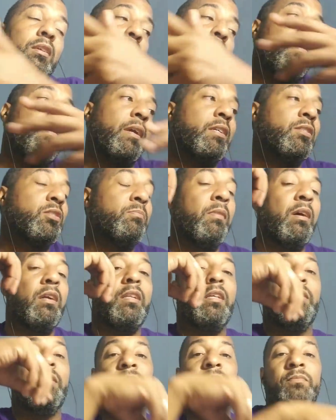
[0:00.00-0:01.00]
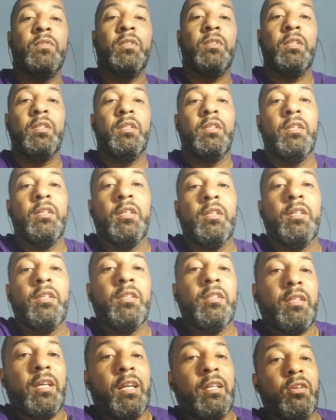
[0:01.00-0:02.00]
go make his money.
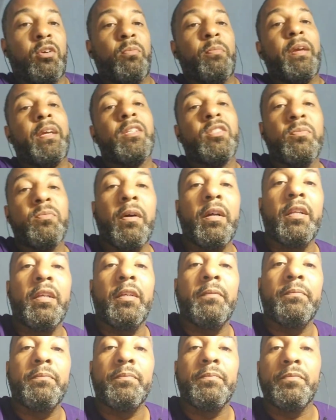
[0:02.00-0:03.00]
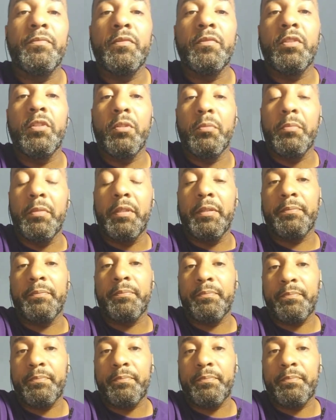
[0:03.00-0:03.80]
Got to go make his money. You know what I mean?